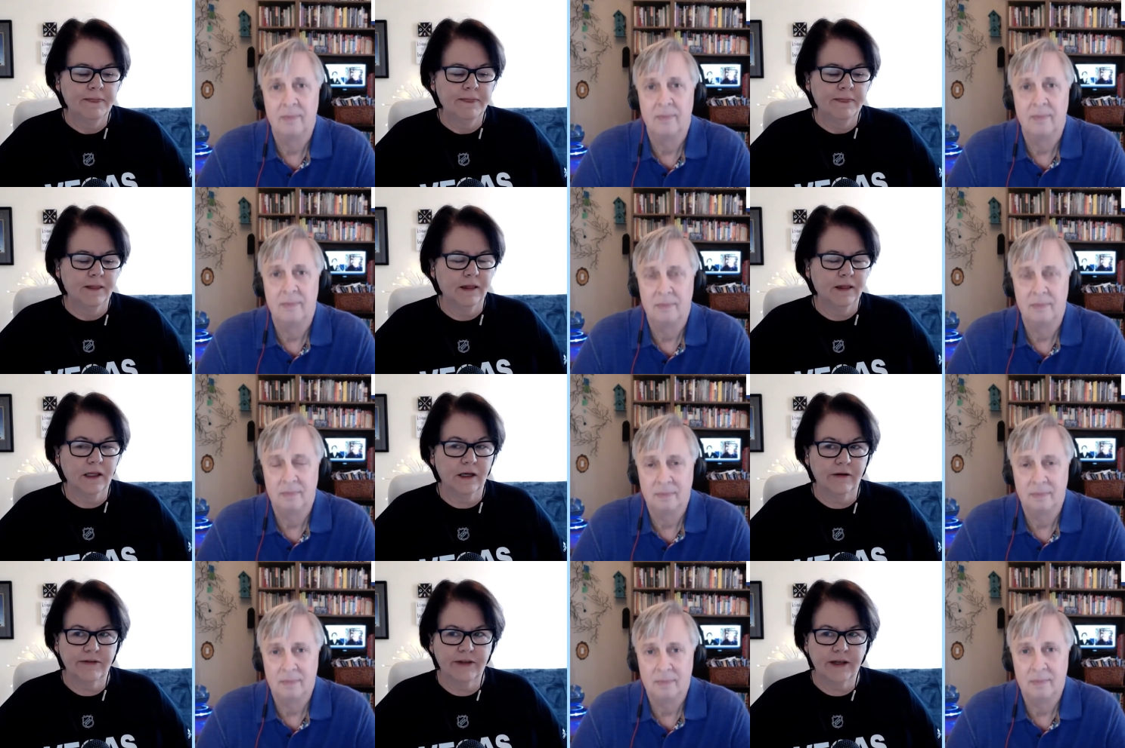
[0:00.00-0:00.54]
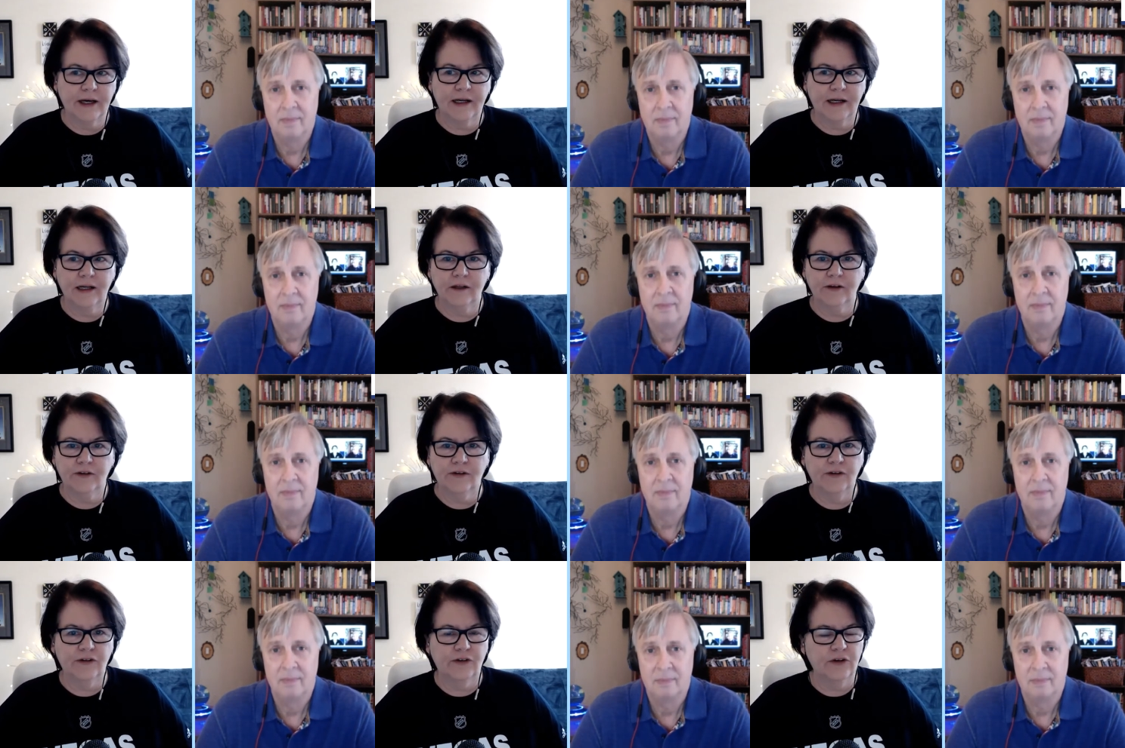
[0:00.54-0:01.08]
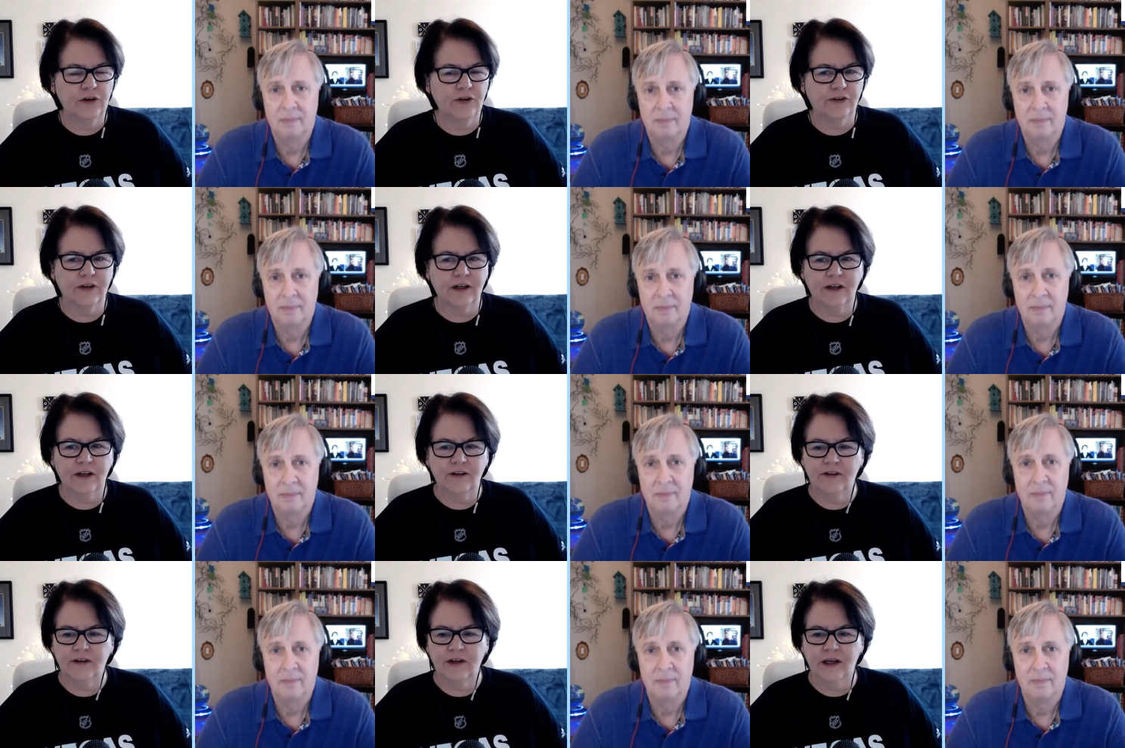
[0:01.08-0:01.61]
Speaker 1: Love that. I listen to those
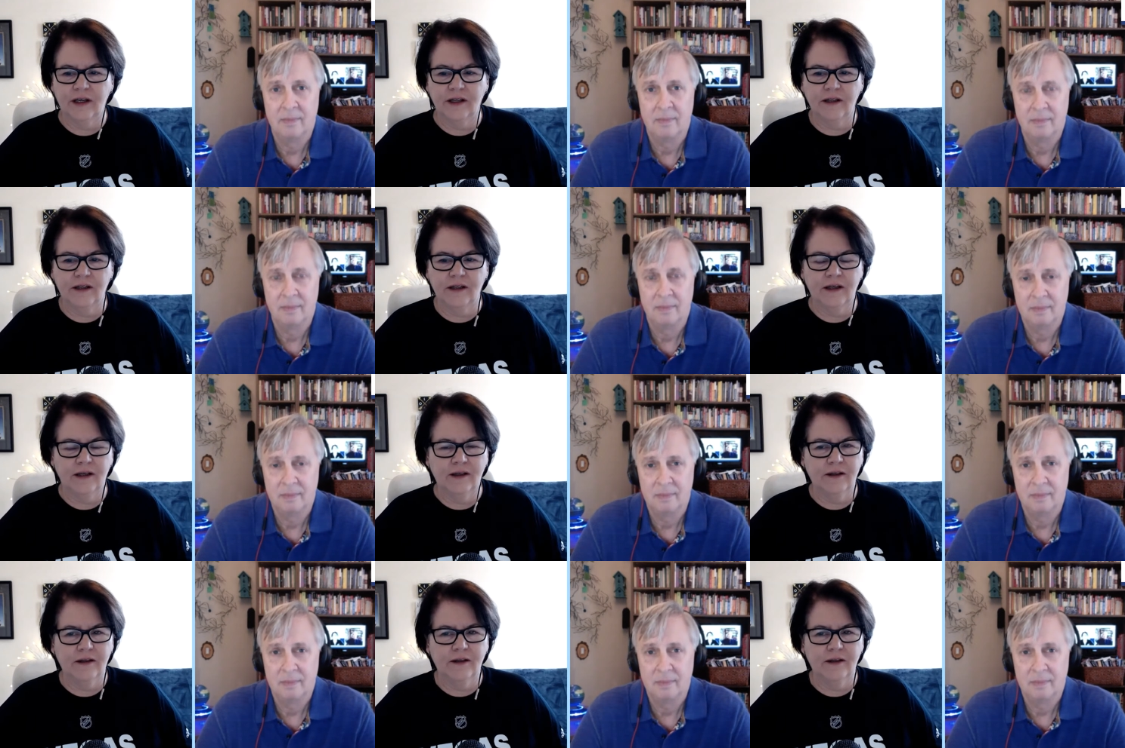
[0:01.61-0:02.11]
guys daily.